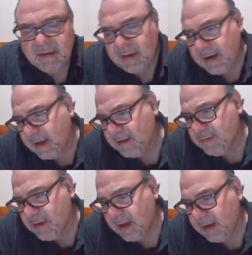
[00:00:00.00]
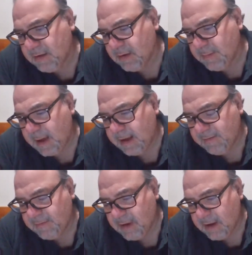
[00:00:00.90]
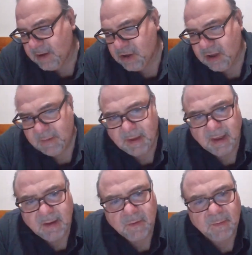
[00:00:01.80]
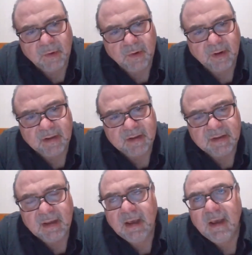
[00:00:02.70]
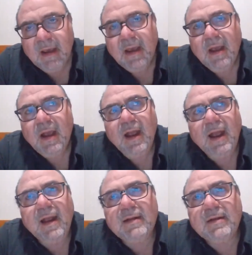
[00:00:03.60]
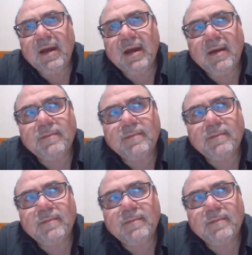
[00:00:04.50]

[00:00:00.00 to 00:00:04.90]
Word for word: They took an excerpt out of Cheap Heat with Maurice, and